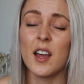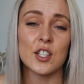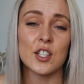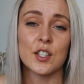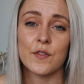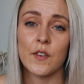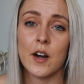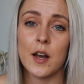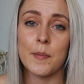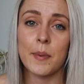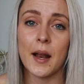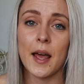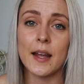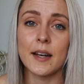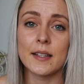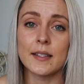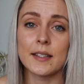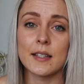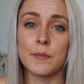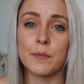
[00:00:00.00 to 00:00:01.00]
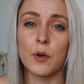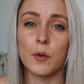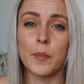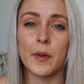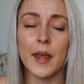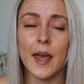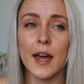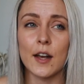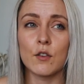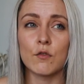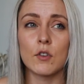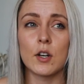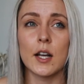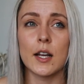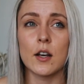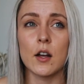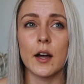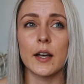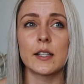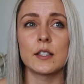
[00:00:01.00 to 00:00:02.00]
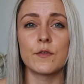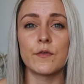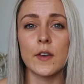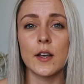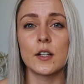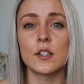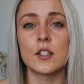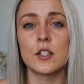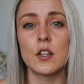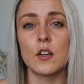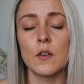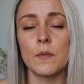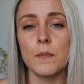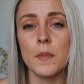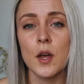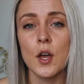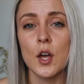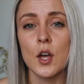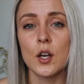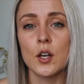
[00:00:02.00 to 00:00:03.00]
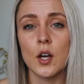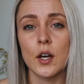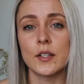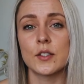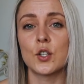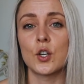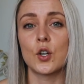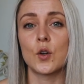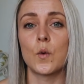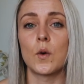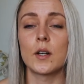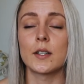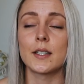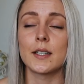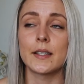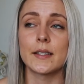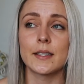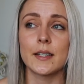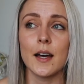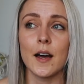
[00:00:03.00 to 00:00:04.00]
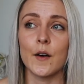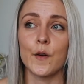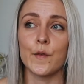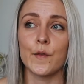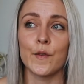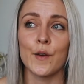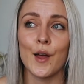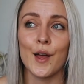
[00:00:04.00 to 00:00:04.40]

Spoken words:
just very plain and simple, but they had a really nice feel to them. Nice, good quality stuff.